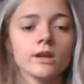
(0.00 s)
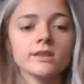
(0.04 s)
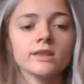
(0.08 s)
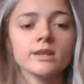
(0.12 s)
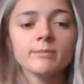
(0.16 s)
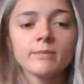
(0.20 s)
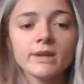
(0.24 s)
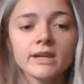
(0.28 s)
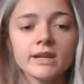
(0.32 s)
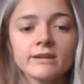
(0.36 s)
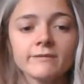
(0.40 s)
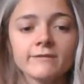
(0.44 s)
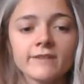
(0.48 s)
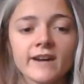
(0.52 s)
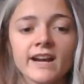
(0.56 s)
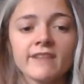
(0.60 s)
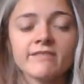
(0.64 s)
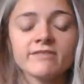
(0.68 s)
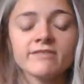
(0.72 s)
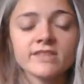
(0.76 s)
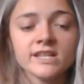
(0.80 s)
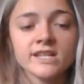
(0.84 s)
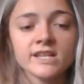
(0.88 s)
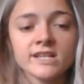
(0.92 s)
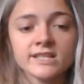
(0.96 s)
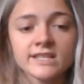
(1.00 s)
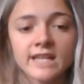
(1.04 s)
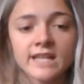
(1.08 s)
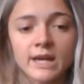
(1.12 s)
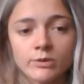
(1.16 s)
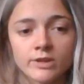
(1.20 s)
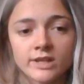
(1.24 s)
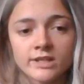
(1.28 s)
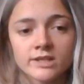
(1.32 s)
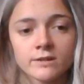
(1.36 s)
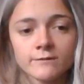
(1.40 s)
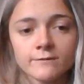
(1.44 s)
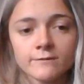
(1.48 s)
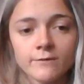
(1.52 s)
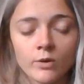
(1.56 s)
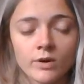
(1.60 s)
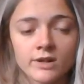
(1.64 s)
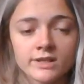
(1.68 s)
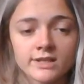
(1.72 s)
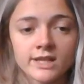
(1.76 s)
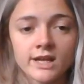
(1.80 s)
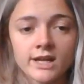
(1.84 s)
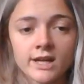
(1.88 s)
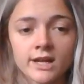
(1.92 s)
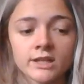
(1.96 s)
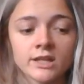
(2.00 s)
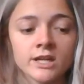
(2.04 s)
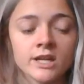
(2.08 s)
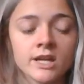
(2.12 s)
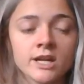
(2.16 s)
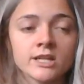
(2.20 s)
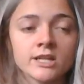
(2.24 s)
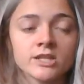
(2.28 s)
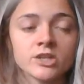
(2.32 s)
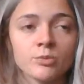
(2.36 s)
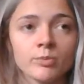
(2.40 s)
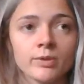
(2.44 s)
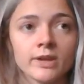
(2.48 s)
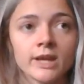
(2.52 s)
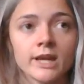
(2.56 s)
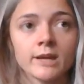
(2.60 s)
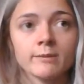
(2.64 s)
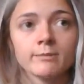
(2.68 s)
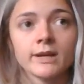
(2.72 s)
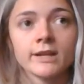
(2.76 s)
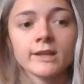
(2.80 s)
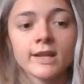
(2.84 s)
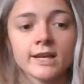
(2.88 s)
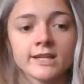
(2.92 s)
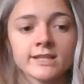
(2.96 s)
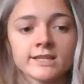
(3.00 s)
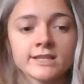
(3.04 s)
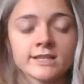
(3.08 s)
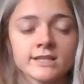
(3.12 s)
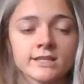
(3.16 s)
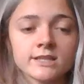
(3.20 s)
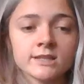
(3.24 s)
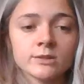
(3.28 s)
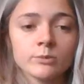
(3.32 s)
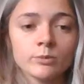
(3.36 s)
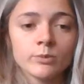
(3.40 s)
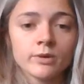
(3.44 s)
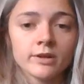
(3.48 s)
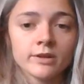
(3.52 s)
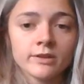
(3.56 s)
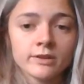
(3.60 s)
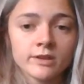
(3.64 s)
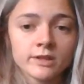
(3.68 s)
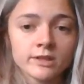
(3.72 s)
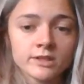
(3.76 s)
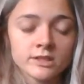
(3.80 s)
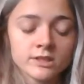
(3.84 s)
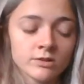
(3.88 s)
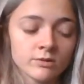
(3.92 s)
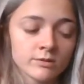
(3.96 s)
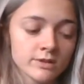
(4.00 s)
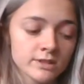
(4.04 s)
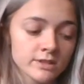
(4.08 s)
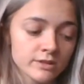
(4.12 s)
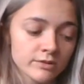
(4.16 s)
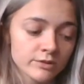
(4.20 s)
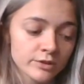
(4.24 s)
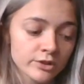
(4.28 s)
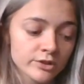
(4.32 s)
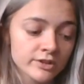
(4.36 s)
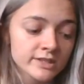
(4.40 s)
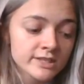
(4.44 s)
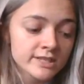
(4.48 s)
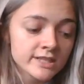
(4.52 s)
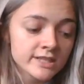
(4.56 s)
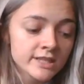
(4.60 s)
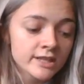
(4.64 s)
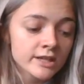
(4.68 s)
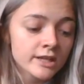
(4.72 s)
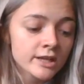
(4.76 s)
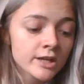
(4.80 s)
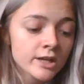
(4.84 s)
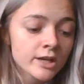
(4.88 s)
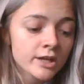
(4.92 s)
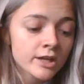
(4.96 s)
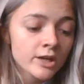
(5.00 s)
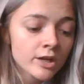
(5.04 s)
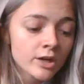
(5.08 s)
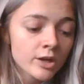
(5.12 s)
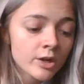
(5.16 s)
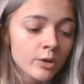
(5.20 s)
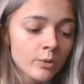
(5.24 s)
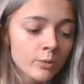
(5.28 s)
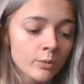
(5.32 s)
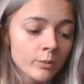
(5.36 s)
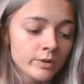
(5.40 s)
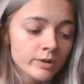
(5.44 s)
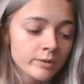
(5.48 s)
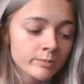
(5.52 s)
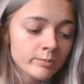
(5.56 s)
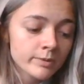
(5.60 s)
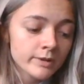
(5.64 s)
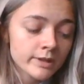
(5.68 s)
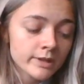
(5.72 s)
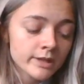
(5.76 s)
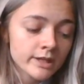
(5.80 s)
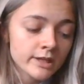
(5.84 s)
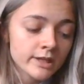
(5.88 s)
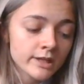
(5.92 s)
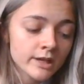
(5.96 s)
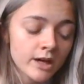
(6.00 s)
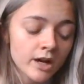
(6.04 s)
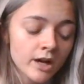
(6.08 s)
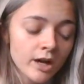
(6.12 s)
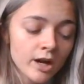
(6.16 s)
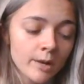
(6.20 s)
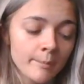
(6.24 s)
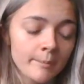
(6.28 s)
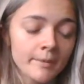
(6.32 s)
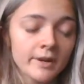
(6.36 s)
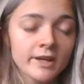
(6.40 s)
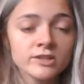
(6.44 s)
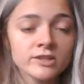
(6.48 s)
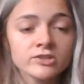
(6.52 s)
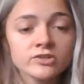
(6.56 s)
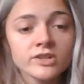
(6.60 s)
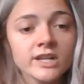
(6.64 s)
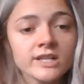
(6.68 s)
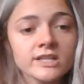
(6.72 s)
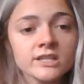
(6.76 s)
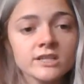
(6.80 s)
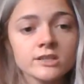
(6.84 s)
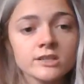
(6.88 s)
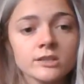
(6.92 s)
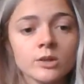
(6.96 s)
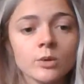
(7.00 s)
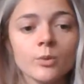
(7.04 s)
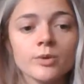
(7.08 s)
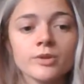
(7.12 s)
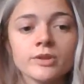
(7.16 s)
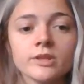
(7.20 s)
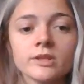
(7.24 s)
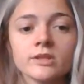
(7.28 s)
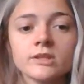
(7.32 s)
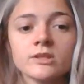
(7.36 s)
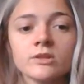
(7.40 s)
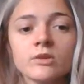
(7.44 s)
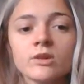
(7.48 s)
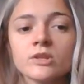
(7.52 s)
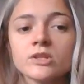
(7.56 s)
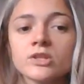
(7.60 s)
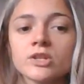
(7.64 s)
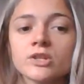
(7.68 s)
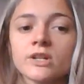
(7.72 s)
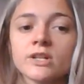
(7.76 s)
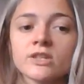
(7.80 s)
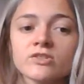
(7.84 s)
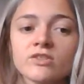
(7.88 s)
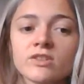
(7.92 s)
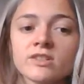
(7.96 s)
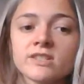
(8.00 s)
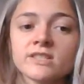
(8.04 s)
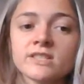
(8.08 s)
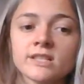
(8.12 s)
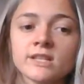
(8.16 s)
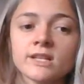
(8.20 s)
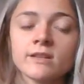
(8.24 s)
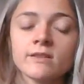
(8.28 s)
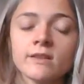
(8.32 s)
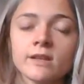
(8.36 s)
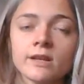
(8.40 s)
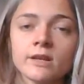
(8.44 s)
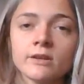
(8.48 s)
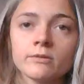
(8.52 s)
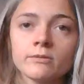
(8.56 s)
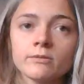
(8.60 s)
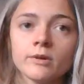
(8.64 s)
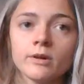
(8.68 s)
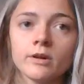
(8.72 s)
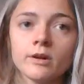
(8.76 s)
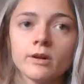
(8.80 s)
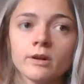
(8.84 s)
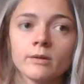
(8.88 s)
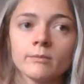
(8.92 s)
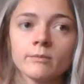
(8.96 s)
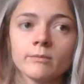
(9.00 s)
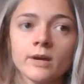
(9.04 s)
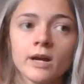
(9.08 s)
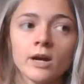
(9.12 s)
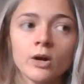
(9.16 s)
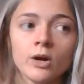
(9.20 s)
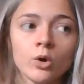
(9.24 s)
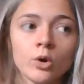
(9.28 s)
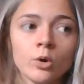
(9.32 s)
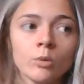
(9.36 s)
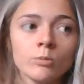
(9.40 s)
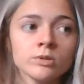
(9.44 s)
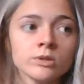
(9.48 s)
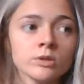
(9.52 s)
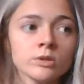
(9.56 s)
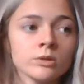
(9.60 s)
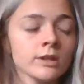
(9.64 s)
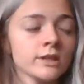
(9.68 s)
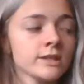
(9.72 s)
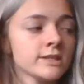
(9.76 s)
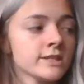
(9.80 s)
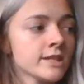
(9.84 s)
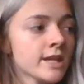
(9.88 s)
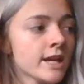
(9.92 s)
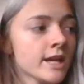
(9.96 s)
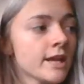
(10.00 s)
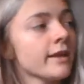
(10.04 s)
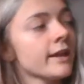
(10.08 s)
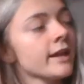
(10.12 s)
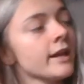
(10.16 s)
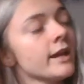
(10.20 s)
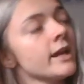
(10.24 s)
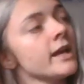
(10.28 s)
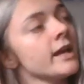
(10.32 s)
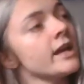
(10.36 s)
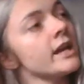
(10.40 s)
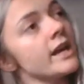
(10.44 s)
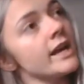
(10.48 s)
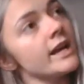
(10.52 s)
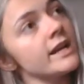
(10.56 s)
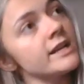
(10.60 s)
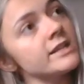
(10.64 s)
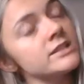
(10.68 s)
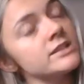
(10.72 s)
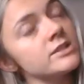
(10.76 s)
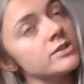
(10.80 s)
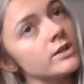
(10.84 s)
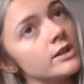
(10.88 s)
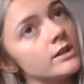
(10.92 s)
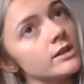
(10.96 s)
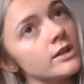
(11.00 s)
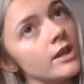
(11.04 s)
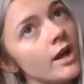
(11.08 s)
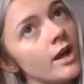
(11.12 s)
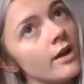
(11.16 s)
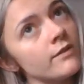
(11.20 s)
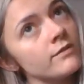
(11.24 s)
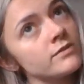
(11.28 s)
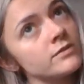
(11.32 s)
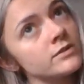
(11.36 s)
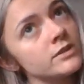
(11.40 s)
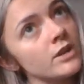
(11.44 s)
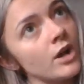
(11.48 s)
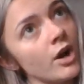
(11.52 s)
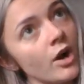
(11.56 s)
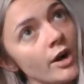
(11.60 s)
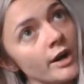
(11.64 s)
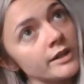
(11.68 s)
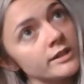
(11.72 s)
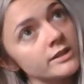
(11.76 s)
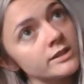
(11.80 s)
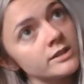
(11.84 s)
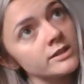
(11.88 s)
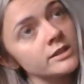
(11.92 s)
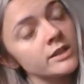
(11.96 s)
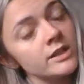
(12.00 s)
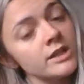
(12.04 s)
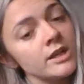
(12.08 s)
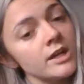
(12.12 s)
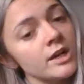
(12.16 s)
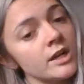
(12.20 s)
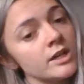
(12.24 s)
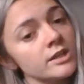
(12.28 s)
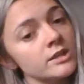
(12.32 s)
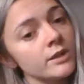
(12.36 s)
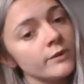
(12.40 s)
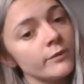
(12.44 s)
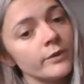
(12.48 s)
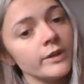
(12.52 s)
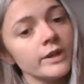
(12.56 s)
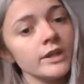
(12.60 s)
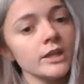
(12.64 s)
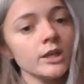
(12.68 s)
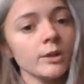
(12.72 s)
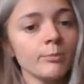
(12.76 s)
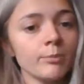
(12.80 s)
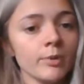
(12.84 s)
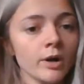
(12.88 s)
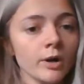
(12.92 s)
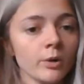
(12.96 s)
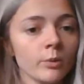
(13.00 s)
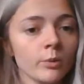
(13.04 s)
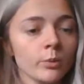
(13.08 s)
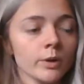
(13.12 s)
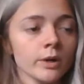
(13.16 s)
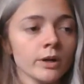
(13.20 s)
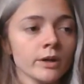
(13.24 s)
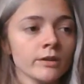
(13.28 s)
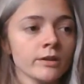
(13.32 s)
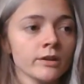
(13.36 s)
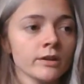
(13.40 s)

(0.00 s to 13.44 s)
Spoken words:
The main 5 things I would like to focus on to plan my lessons with the students' literacy would be interest, so what the students are interested in like at home. So let's say like a student loves art. So if we get a book where